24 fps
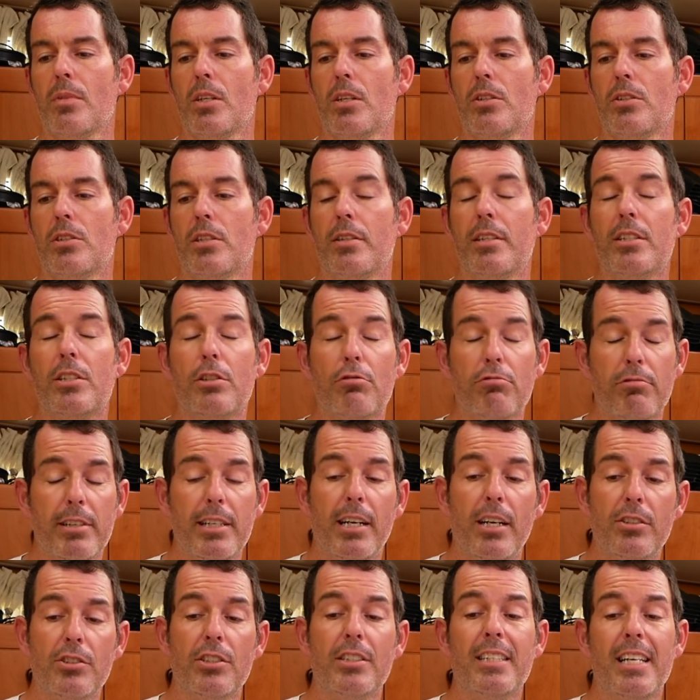So there's
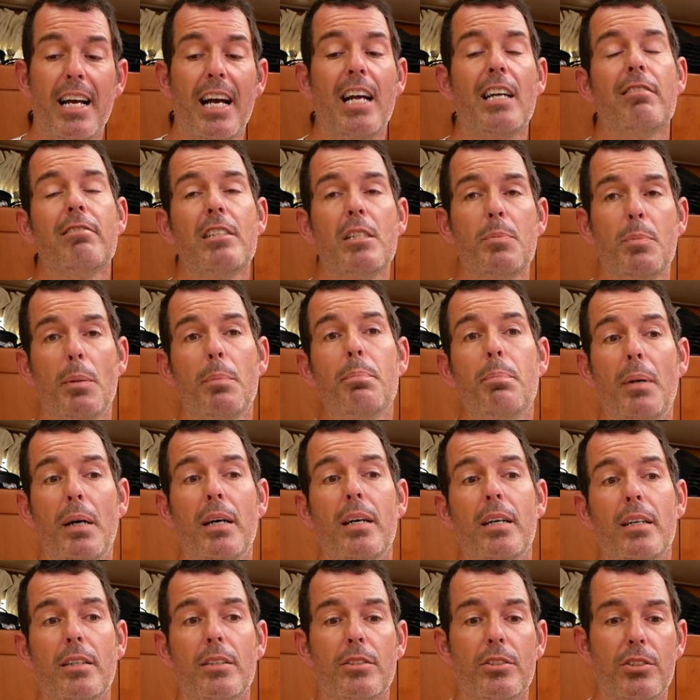300 calories per
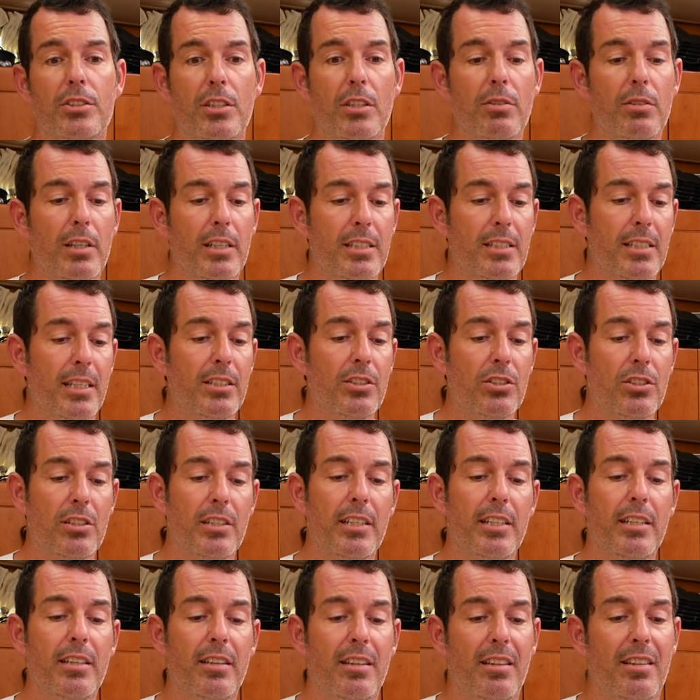bar. So
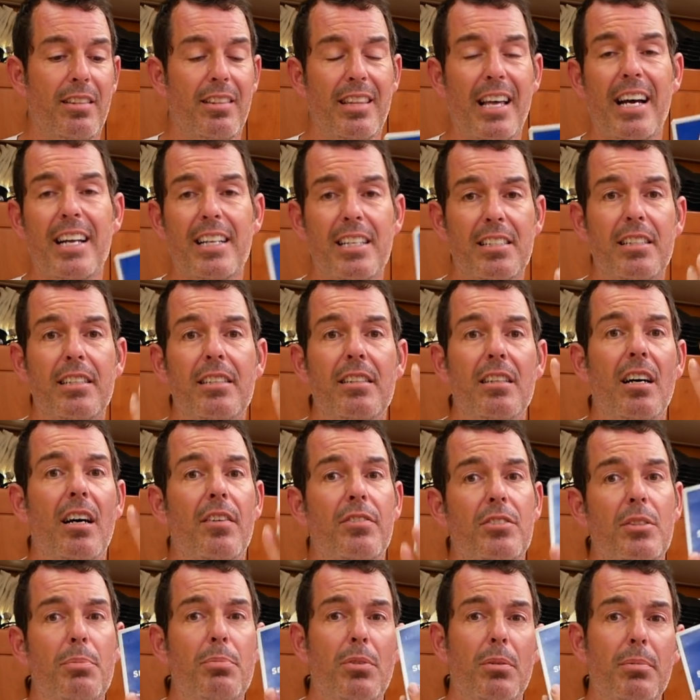essentially that is enough
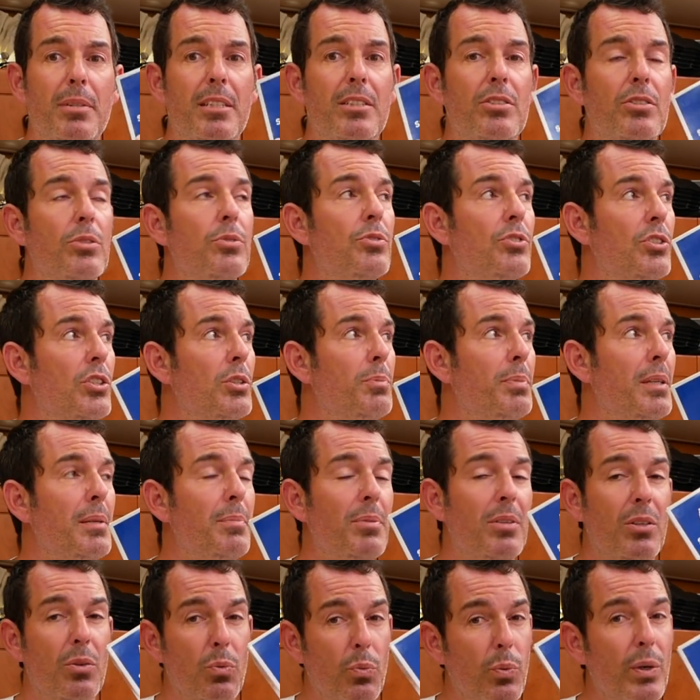to probably do 2
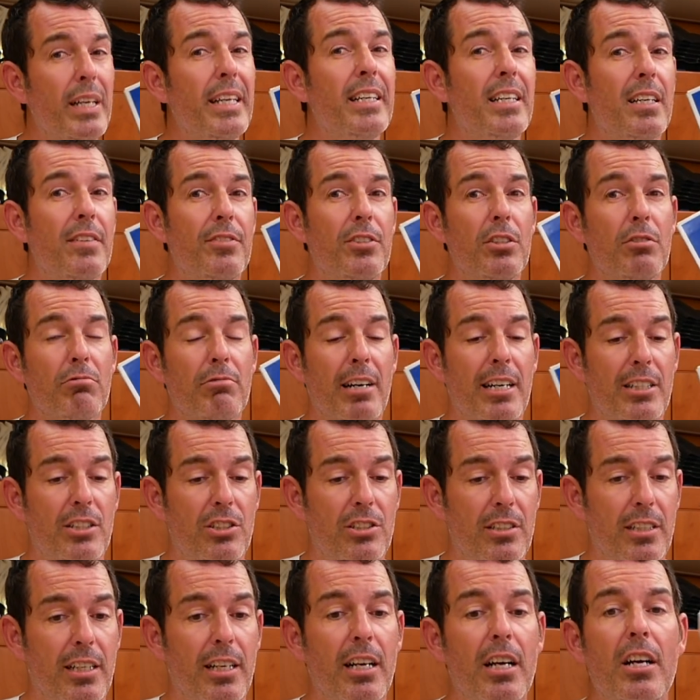people a week if you
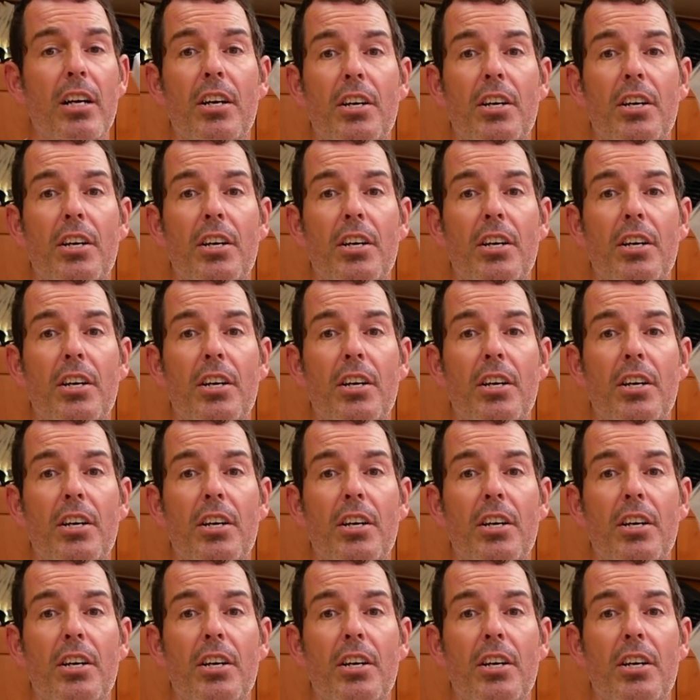ration it.